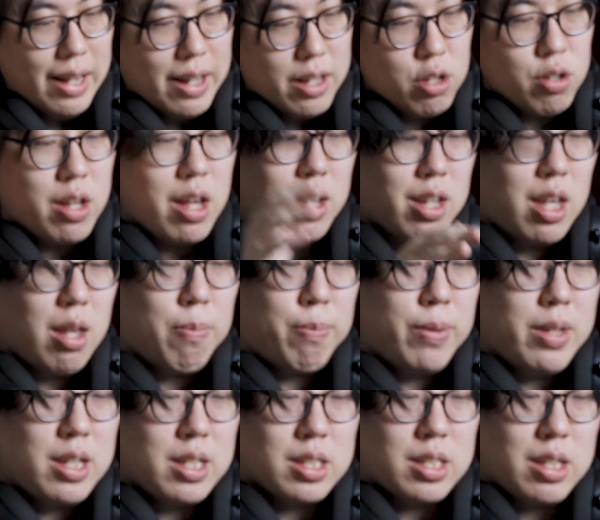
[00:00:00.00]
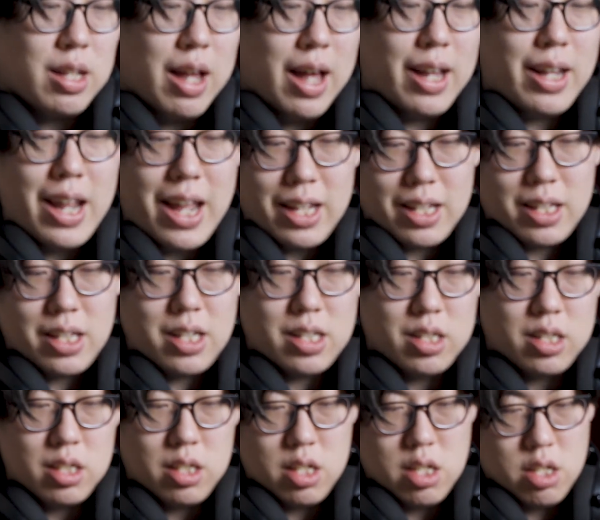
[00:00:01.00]
You can keep this. I like
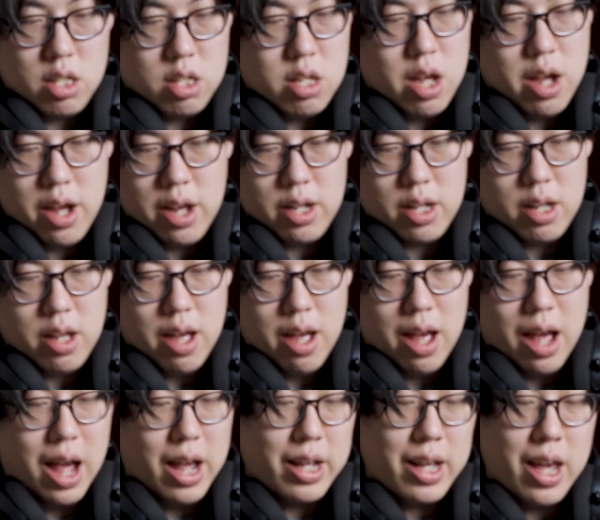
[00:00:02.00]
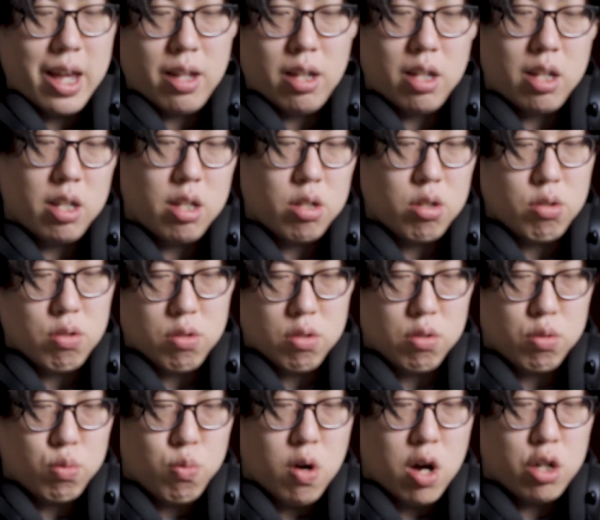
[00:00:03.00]
this. It's like eye candy.
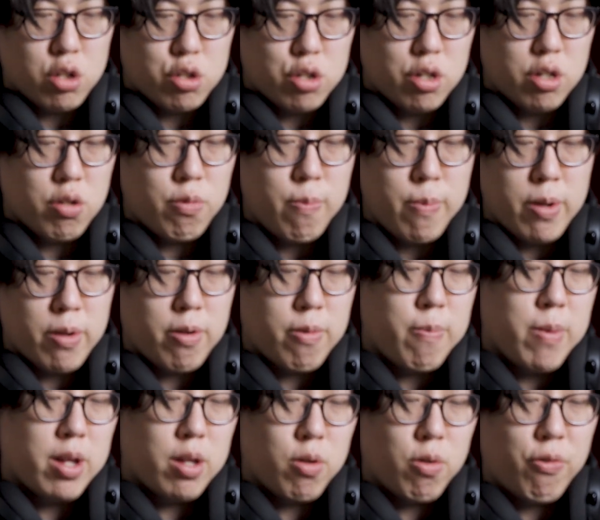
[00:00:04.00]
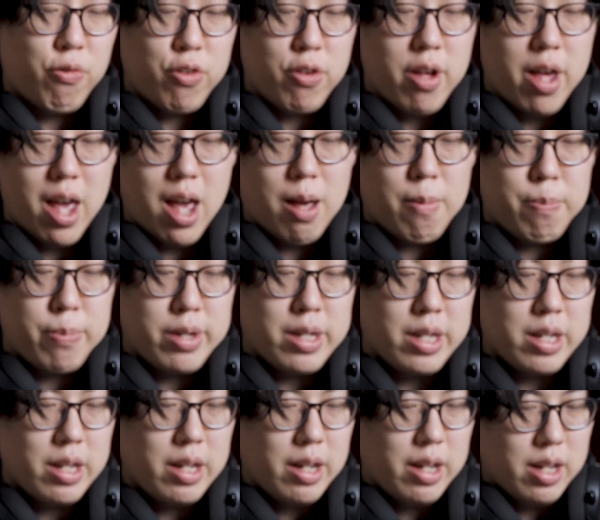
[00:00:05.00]
You watch it, you make you feel
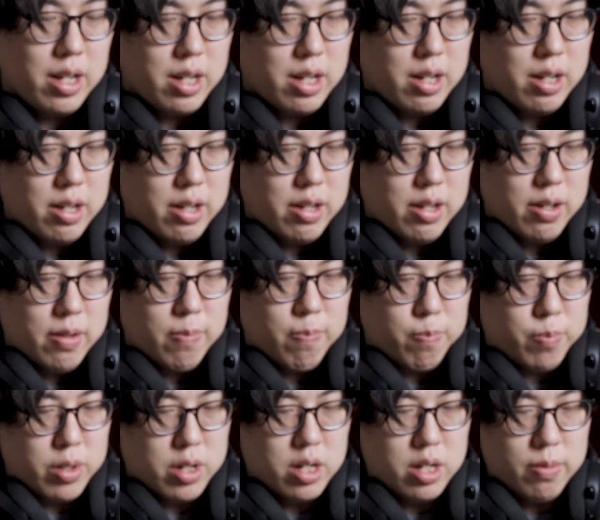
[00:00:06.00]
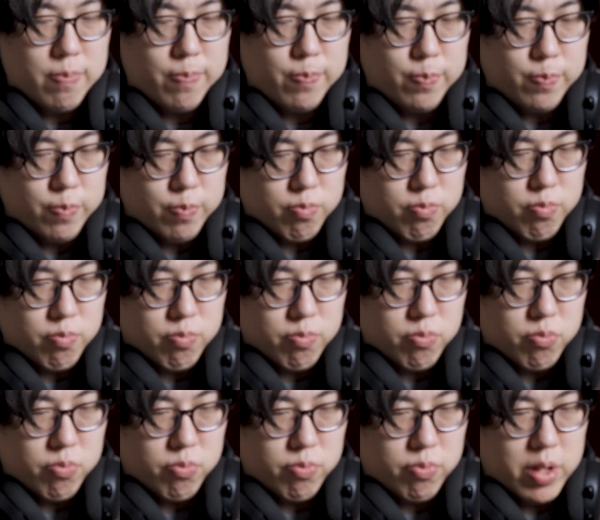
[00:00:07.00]
happy. But
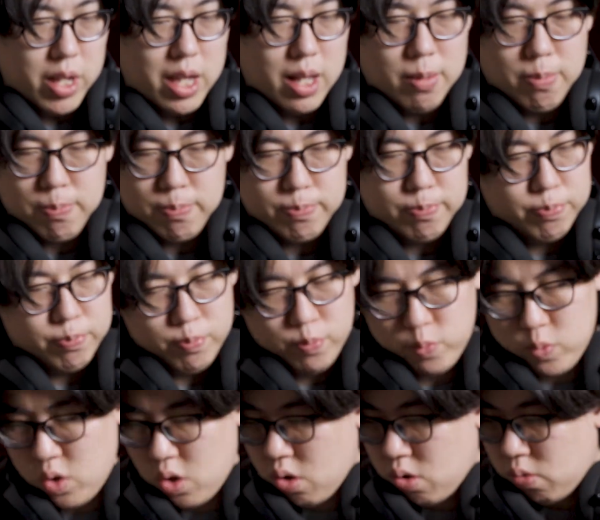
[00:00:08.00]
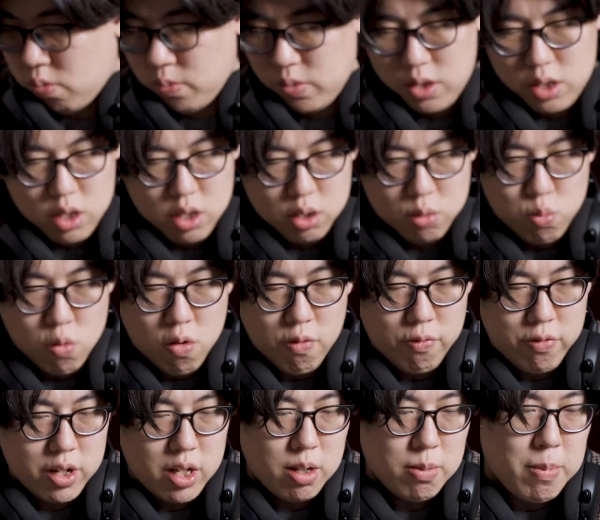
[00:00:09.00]
yeah, no, it just
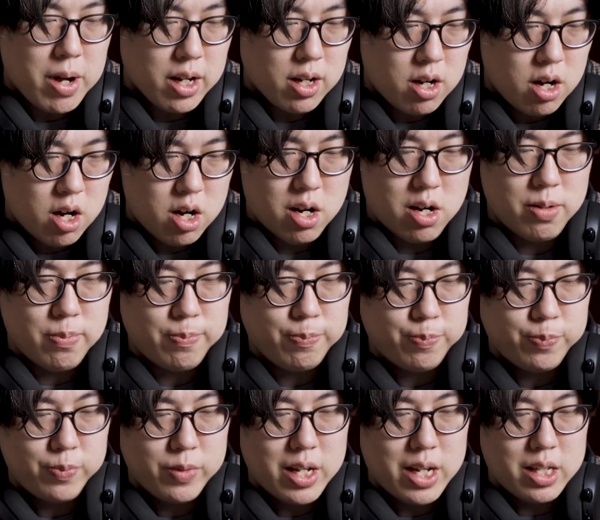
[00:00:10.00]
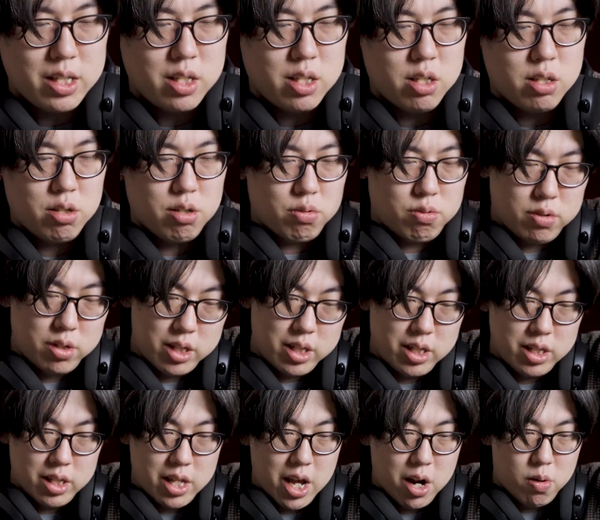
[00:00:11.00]
won't fit in my car. That's
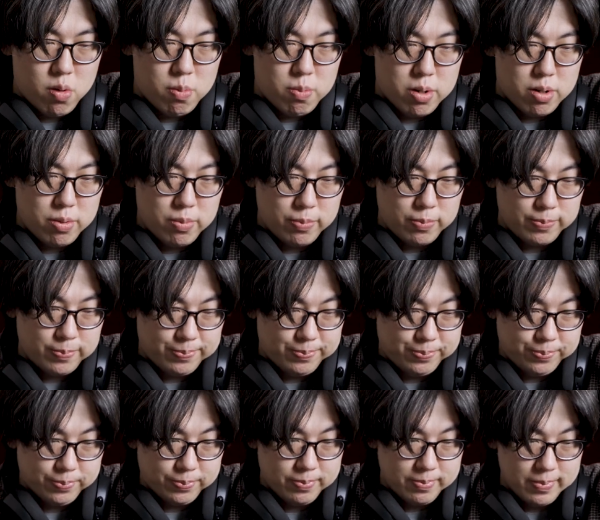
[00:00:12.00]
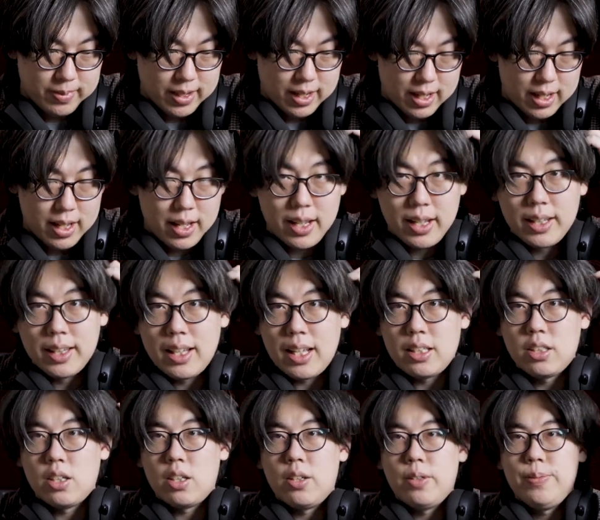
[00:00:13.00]
really terrible.
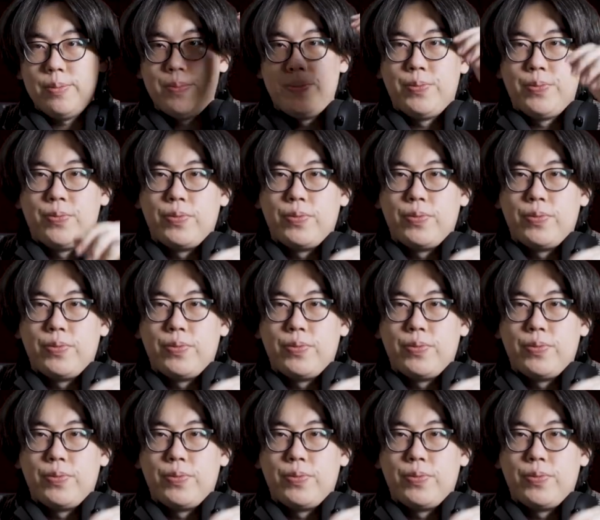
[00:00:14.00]
That's all.